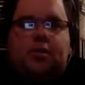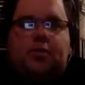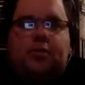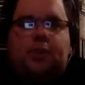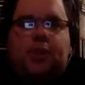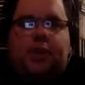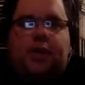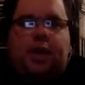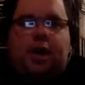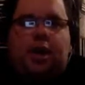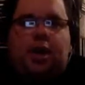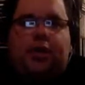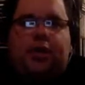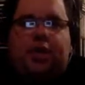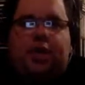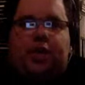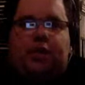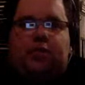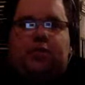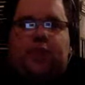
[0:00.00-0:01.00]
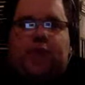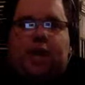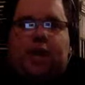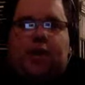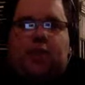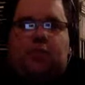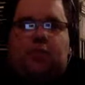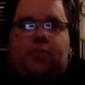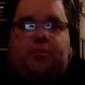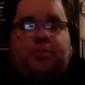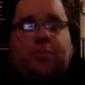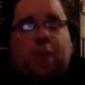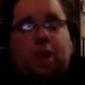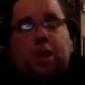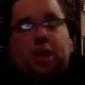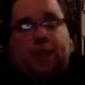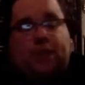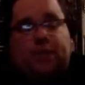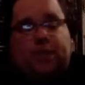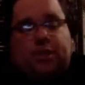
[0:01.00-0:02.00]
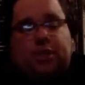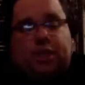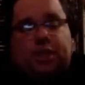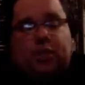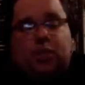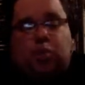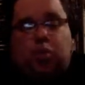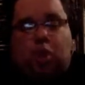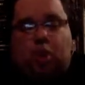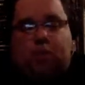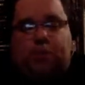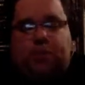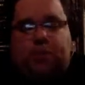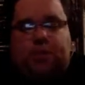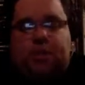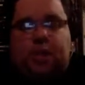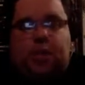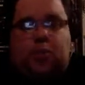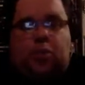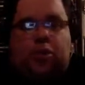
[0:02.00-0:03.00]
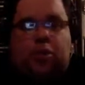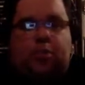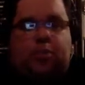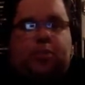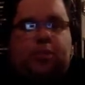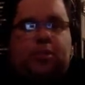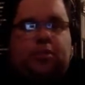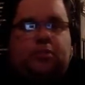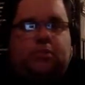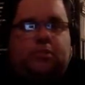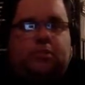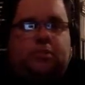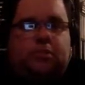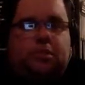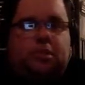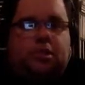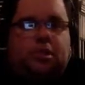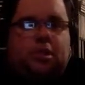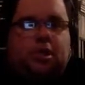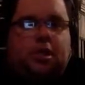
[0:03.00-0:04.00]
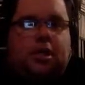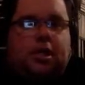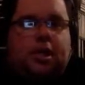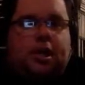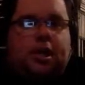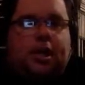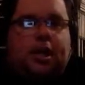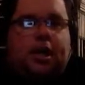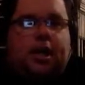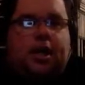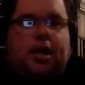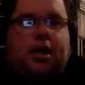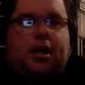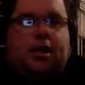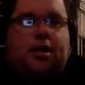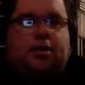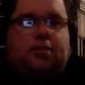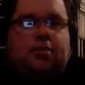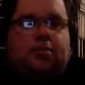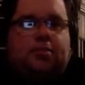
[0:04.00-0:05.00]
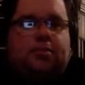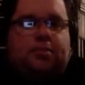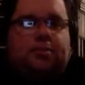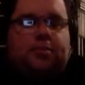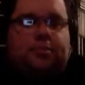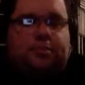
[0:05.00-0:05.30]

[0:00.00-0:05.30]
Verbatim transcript: But yeah, I think um, I'd love to see Watts come on the bill. And um,